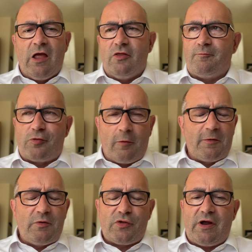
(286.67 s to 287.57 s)
The
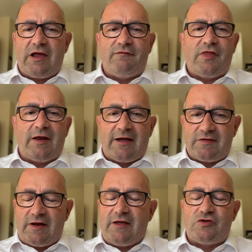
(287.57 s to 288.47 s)
problem with throwing everything
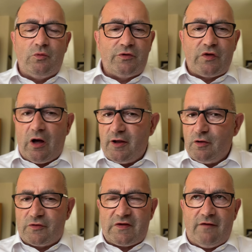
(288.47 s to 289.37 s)
at it is you will tie
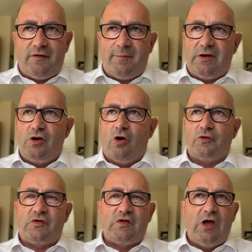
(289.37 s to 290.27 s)
yourself up in
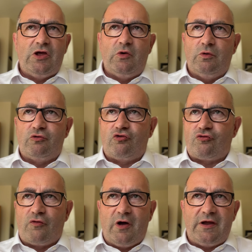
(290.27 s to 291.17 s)
knots. You will
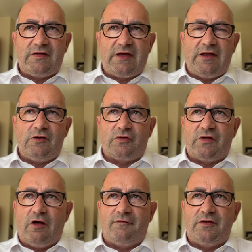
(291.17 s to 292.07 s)
try to get
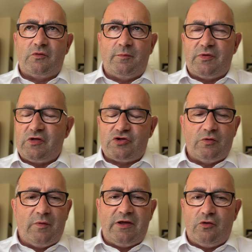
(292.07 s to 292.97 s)
yourself into a
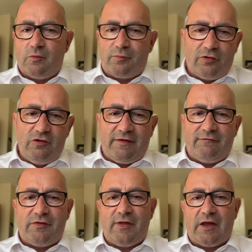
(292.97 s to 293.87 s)
position where you can prove
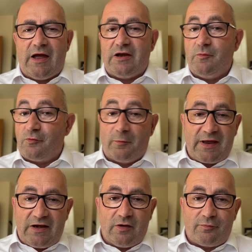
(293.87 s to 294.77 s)
everything and you probably
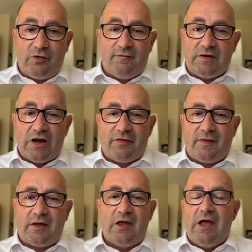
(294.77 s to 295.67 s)
end up proving
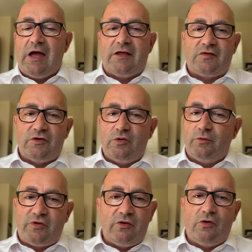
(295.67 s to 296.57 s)
nothing. And so you will
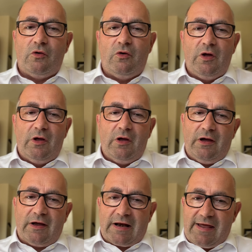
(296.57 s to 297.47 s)
do your
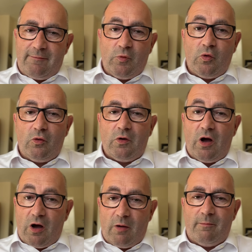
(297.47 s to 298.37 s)
claim more
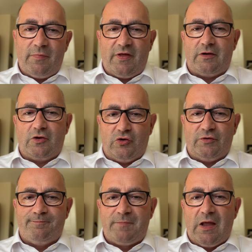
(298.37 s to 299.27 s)
harm than
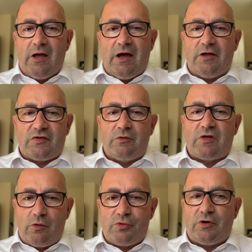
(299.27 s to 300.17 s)
good. So
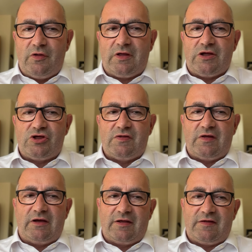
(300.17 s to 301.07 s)
don't throw the kitchen
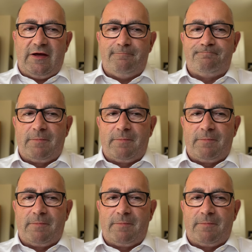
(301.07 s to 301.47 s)
sink at it.